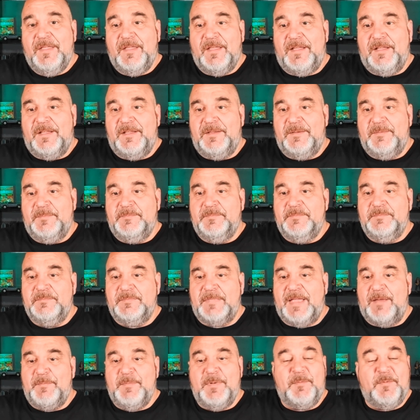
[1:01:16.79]
I
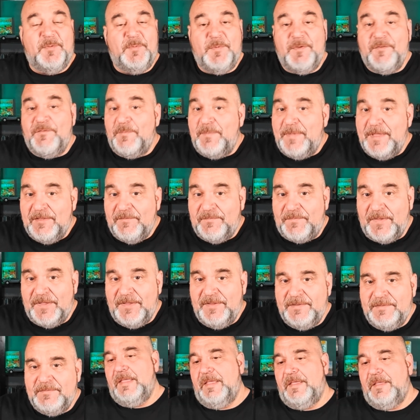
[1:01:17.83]
remember the movie being
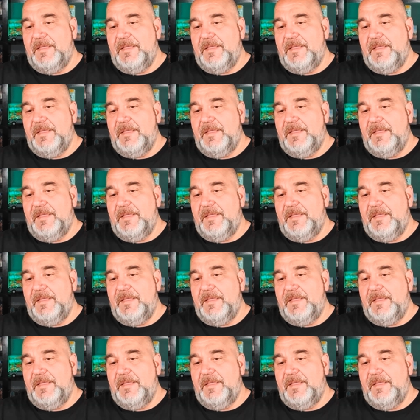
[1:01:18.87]
fun.